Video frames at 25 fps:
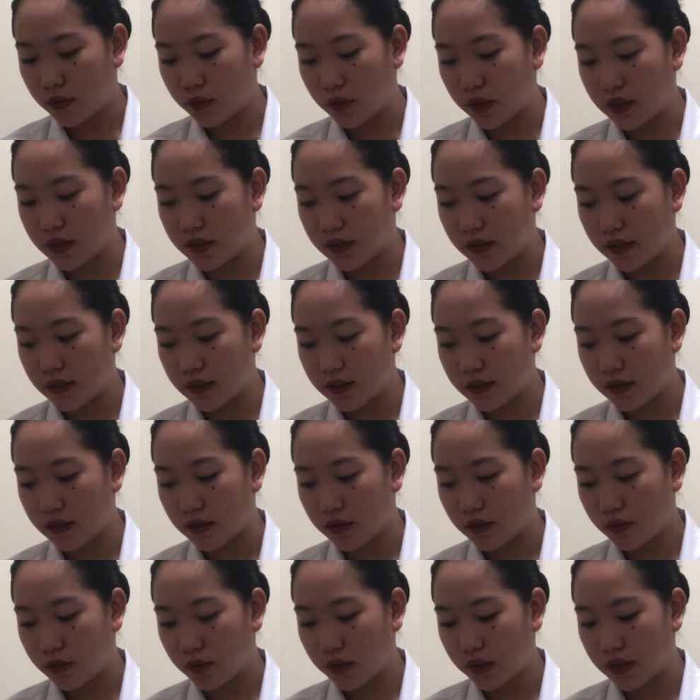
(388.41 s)
26,
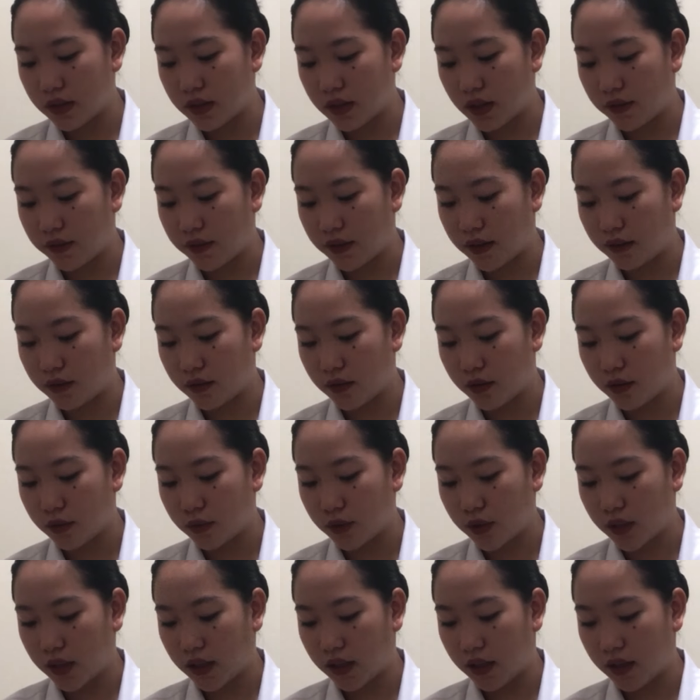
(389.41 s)
27,
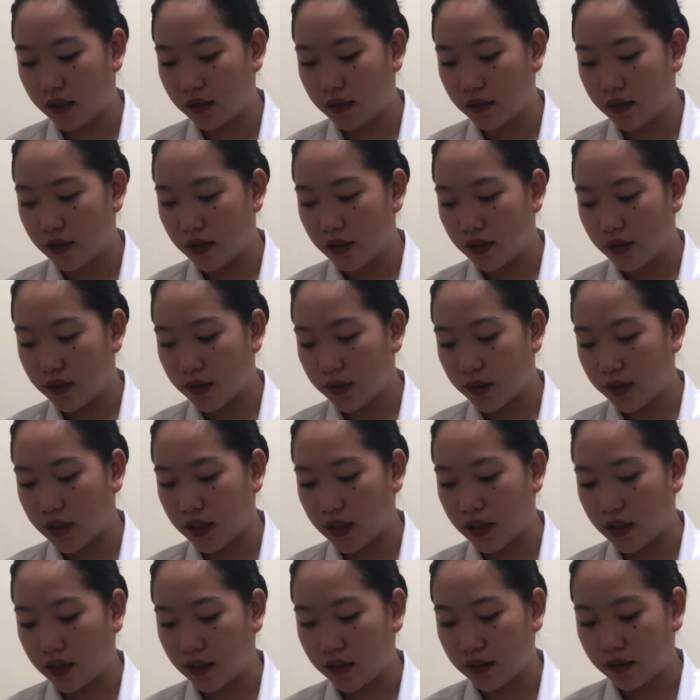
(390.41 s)
28,
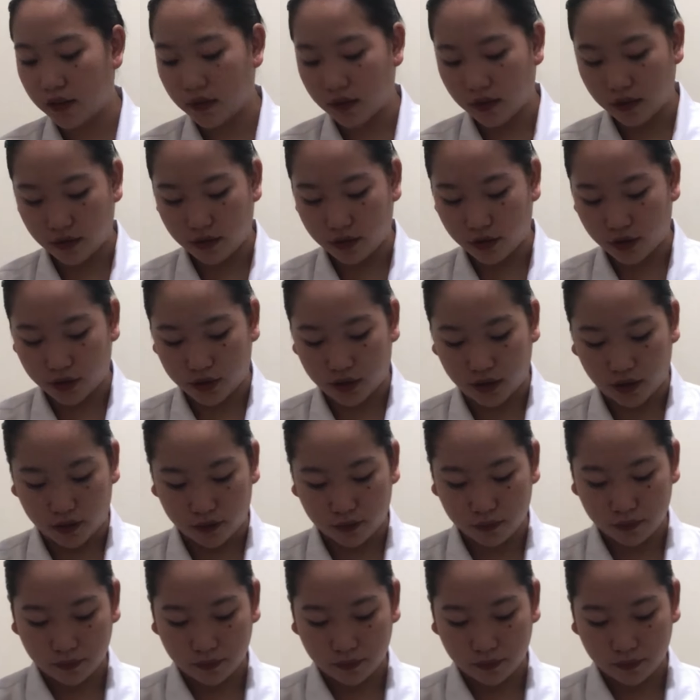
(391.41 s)
29, 30.